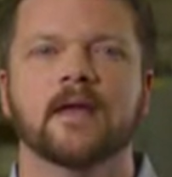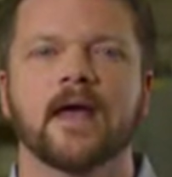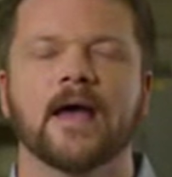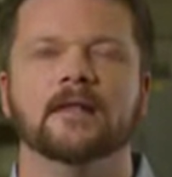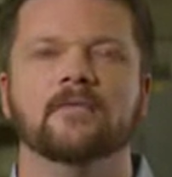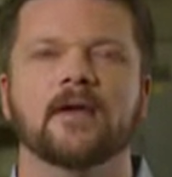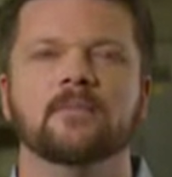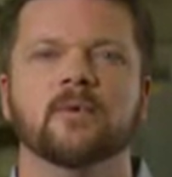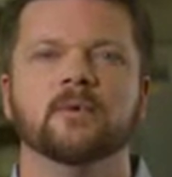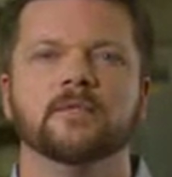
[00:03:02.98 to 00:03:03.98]

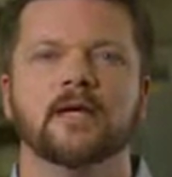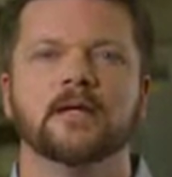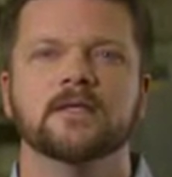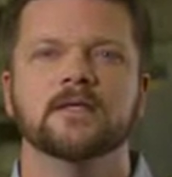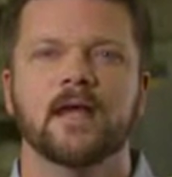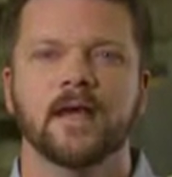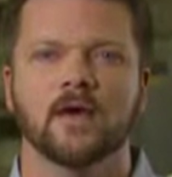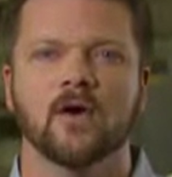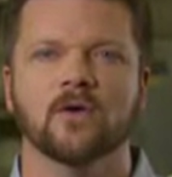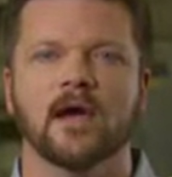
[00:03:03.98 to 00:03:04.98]
Activate pull station and
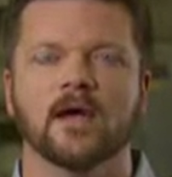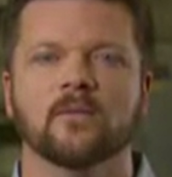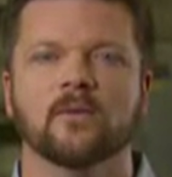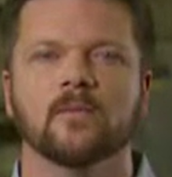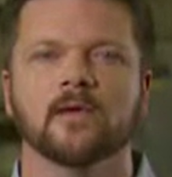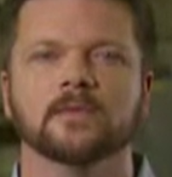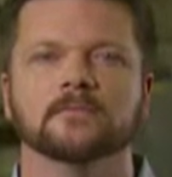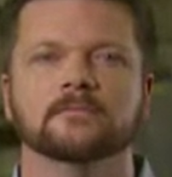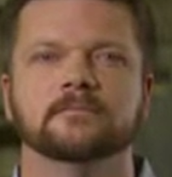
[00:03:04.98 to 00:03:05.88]
call 911.